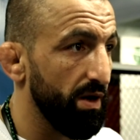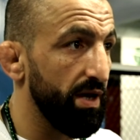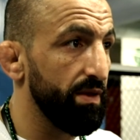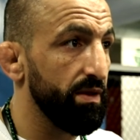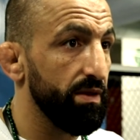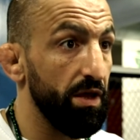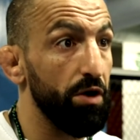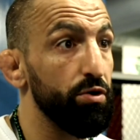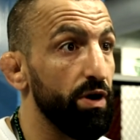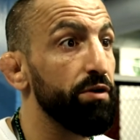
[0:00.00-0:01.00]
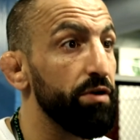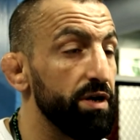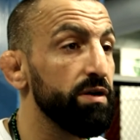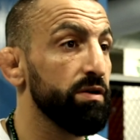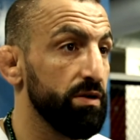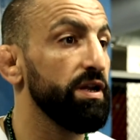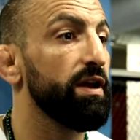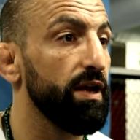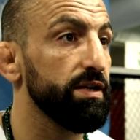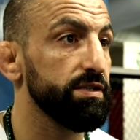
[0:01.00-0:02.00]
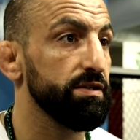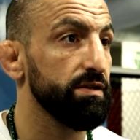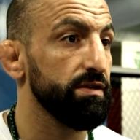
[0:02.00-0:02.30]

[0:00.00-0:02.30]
And now you are here, Nicholas.